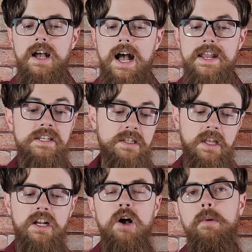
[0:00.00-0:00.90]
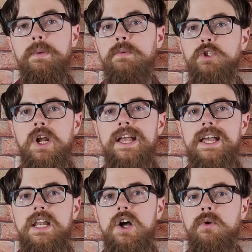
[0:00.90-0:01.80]
I did let a couple people try
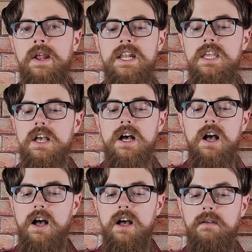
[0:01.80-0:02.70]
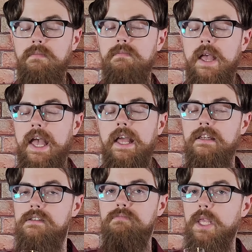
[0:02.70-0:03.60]
it already,
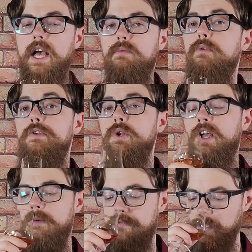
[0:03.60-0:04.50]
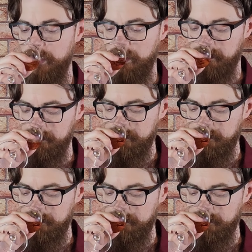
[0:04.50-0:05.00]
and yeah, review to come for sure.